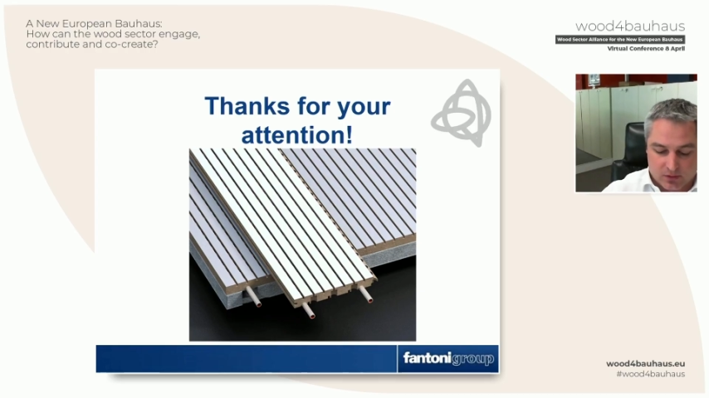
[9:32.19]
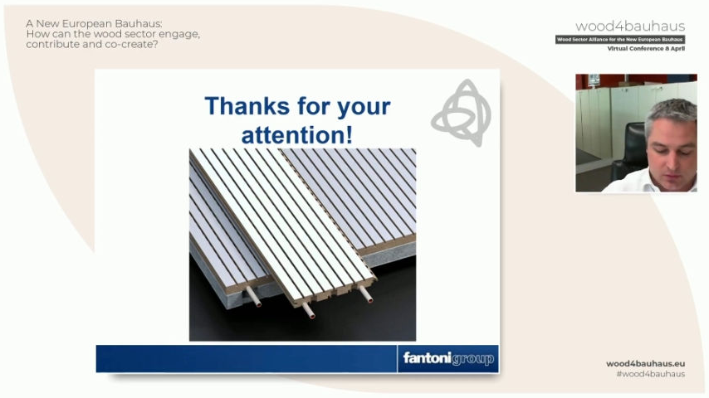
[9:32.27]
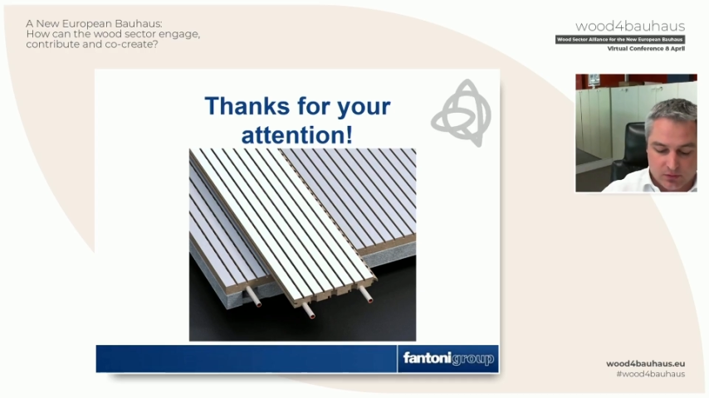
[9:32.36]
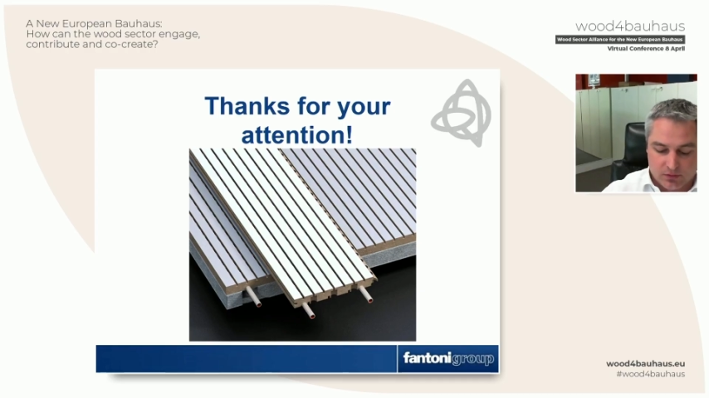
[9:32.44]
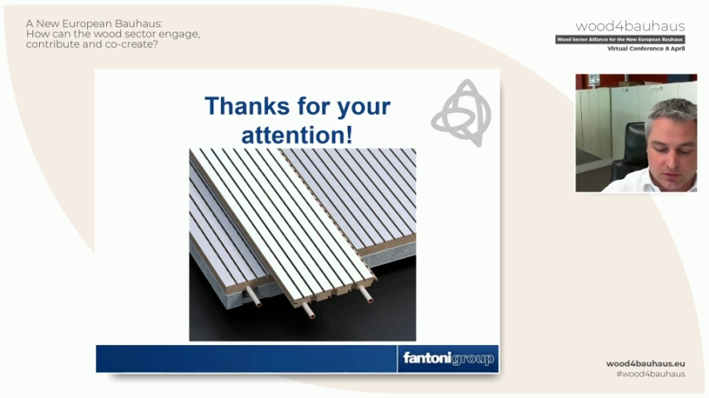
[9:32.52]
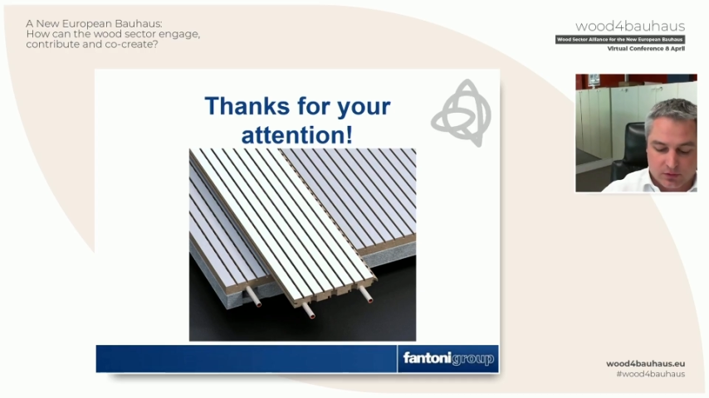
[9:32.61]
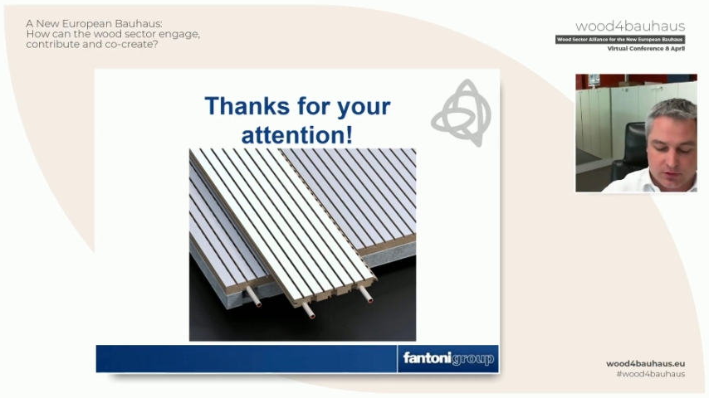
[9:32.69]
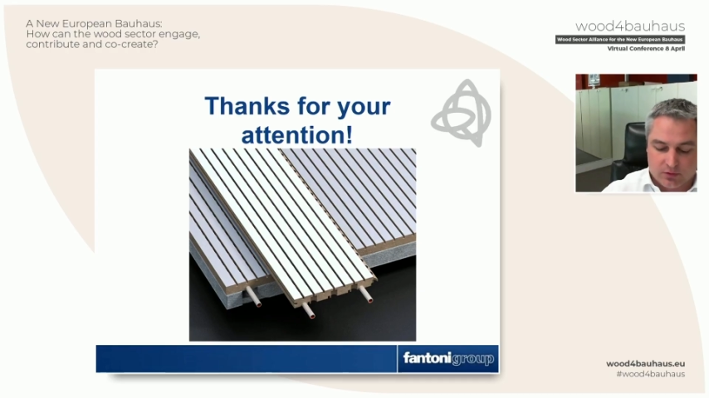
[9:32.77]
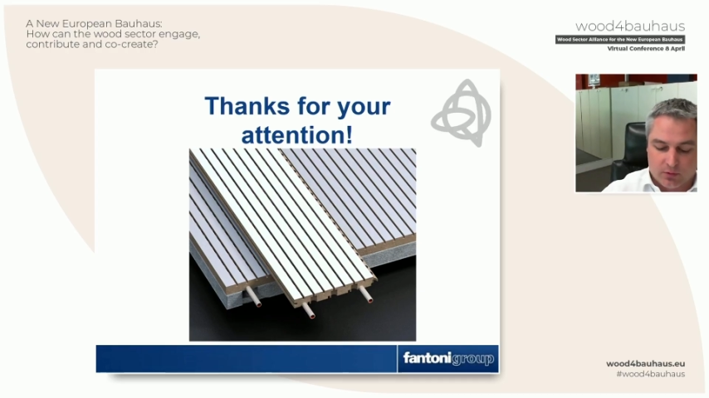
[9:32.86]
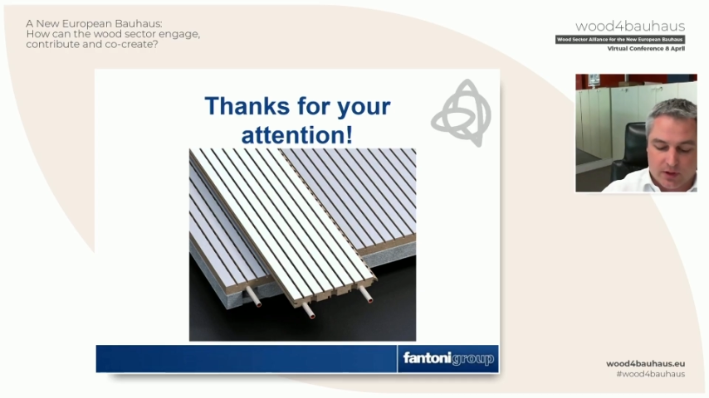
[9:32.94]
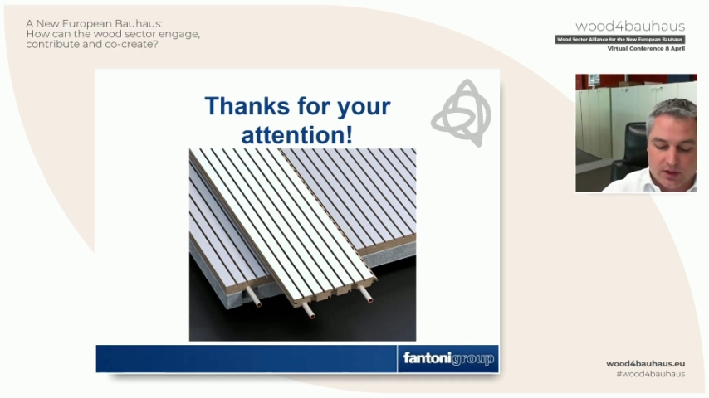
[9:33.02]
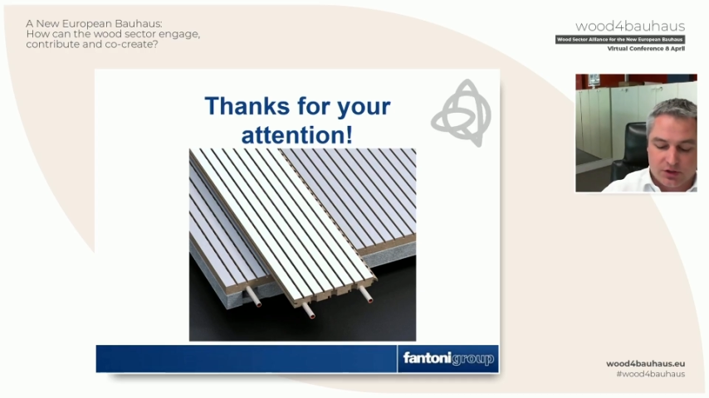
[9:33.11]
good
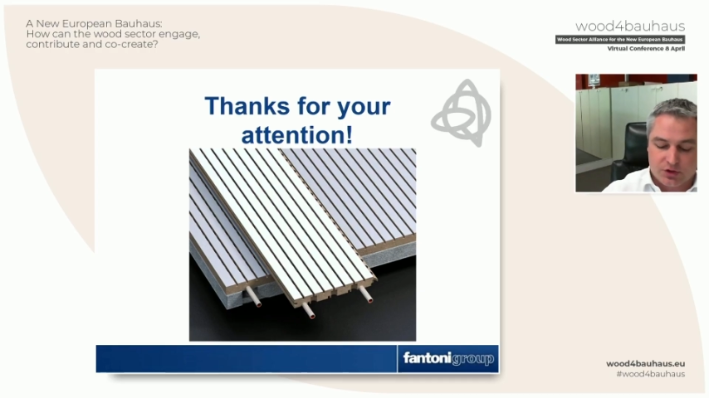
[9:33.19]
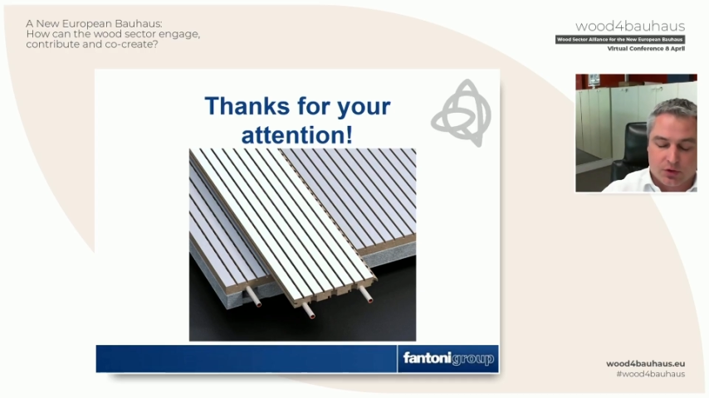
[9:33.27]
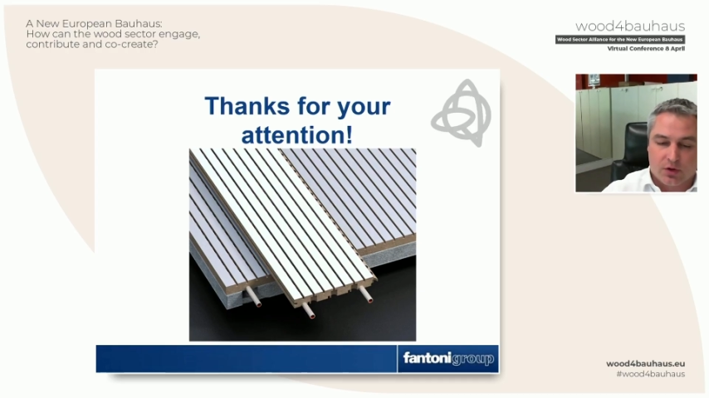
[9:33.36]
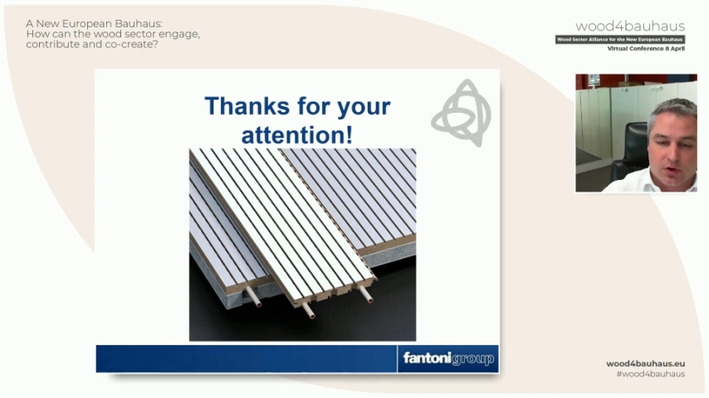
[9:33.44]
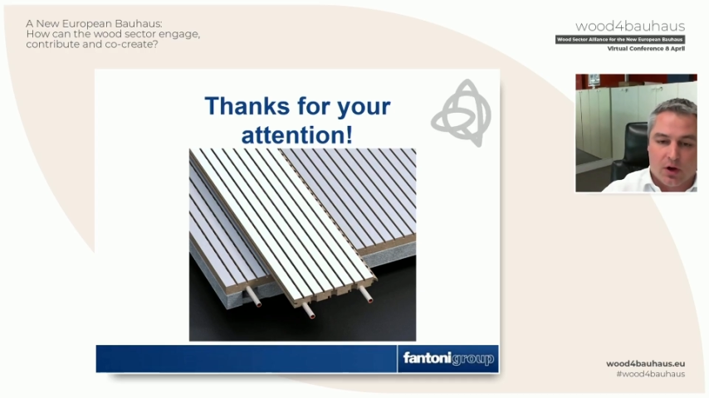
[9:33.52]
continuation